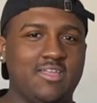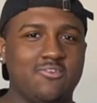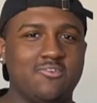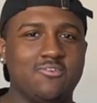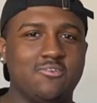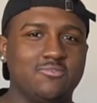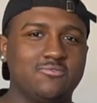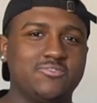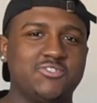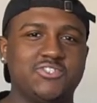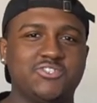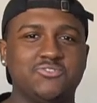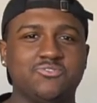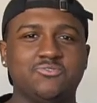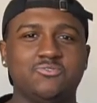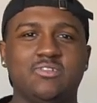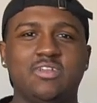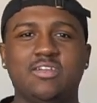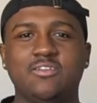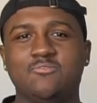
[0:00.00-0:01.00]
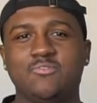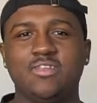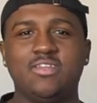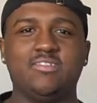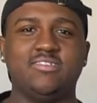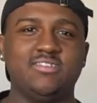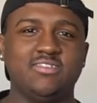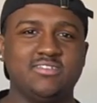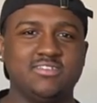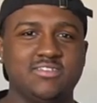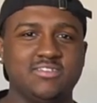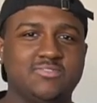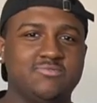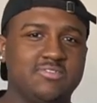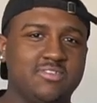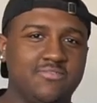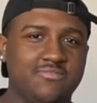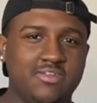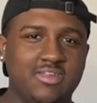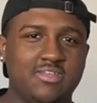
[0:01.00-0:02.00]
your own shoe, like when he teased us
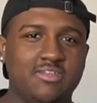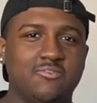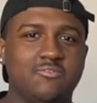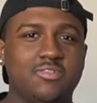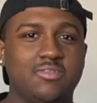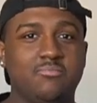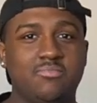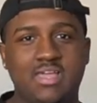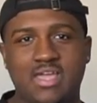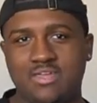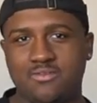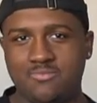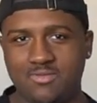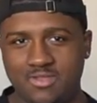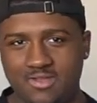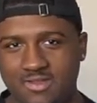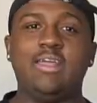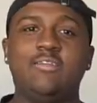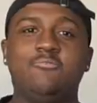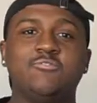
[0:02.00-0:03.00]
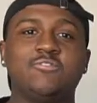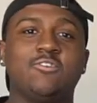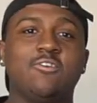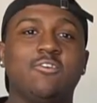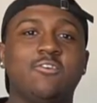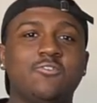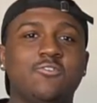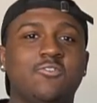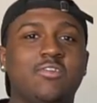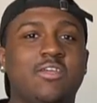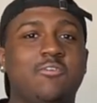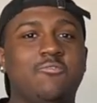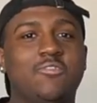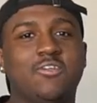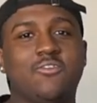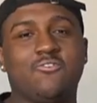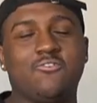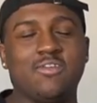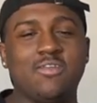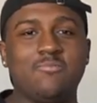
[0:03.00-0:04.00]
with the video with the black pair. And it was girl doing it with
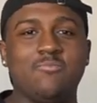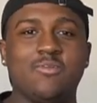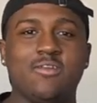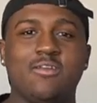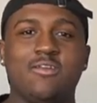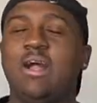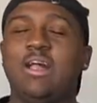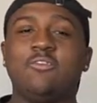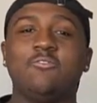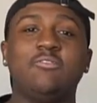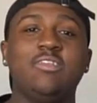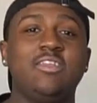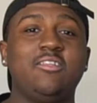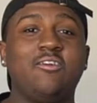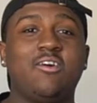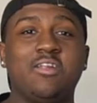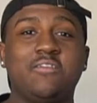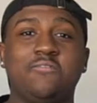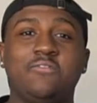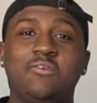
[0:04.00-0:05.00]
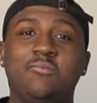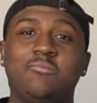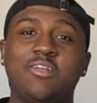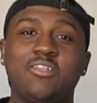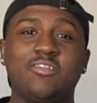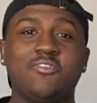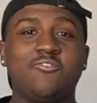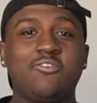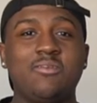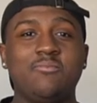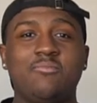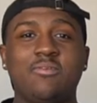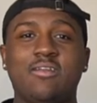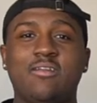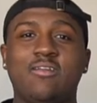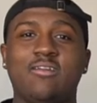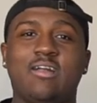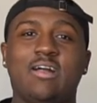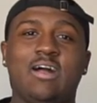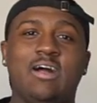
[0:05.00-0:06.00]
the cream pair. I don't really know how to feel about the cream
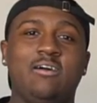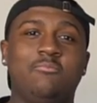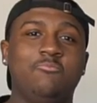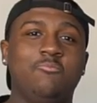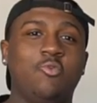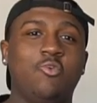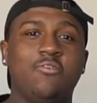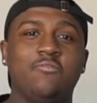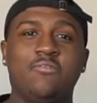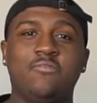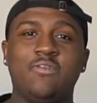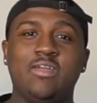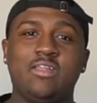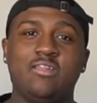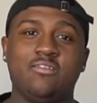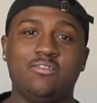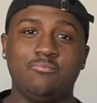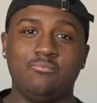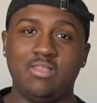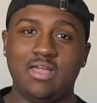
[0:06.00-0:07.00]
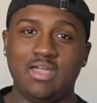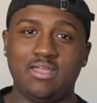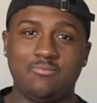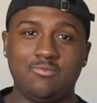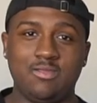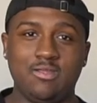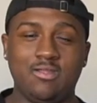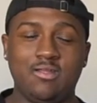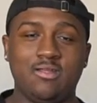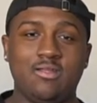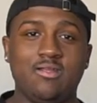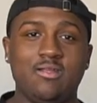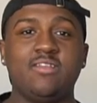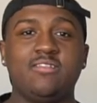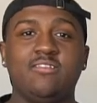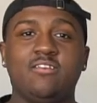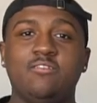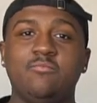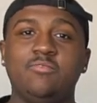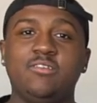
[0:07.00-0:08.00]
pair. I'm more of a fan of the black pair.
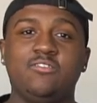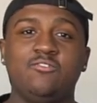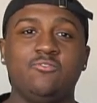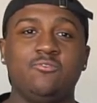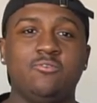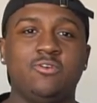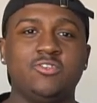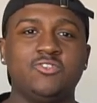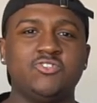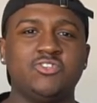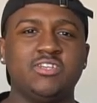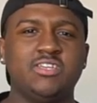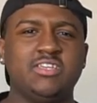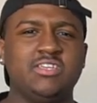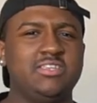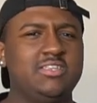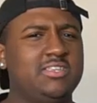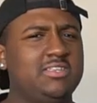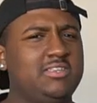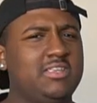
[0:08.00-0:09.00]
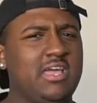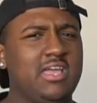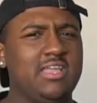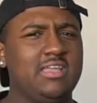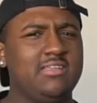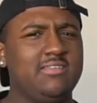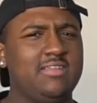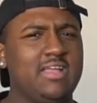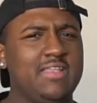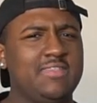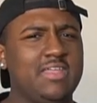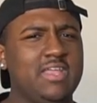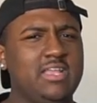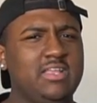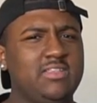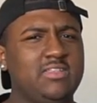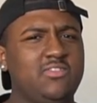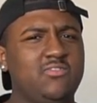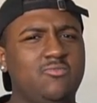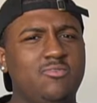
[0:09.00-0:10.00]
Retail be 200 and like, I
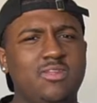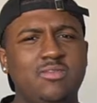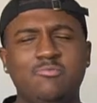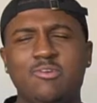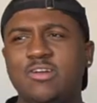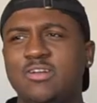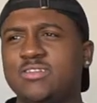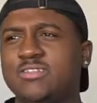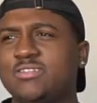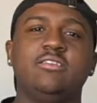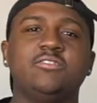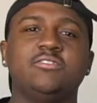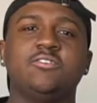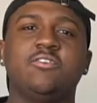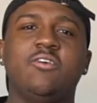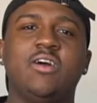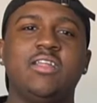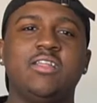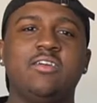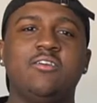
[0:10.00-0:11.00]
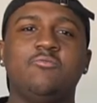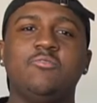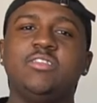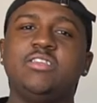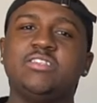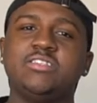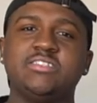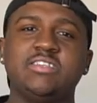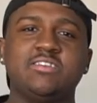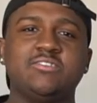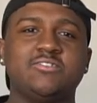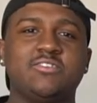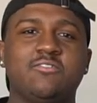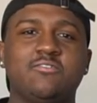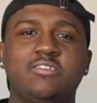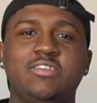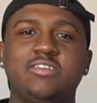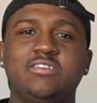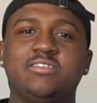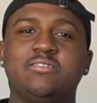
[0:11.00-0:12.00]
think 20 bucks. There's no idea when these sneakers are
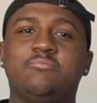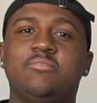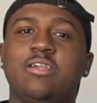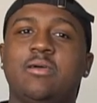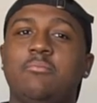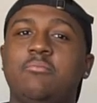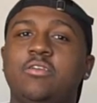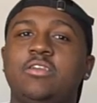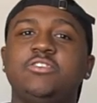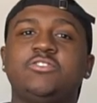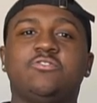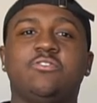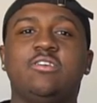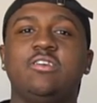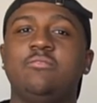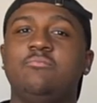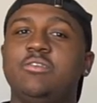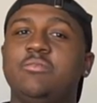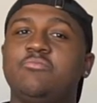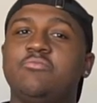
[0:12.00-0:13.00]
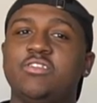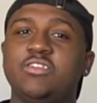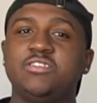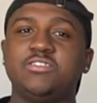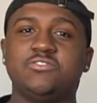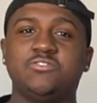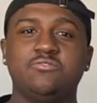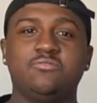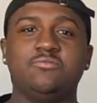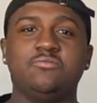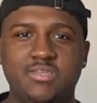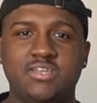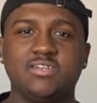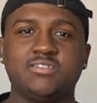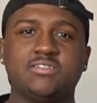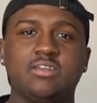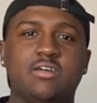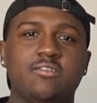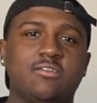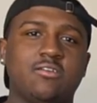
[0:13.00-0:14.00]
releasing, but I'm pretty sure it'll be pretty soon
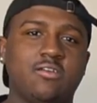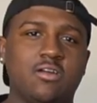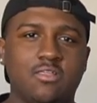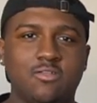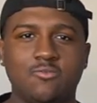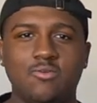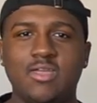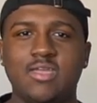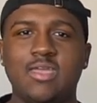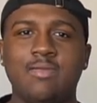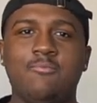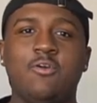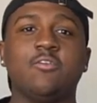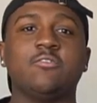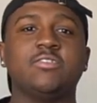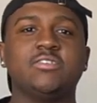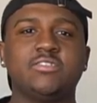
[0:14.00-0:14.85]
because the other colorway came out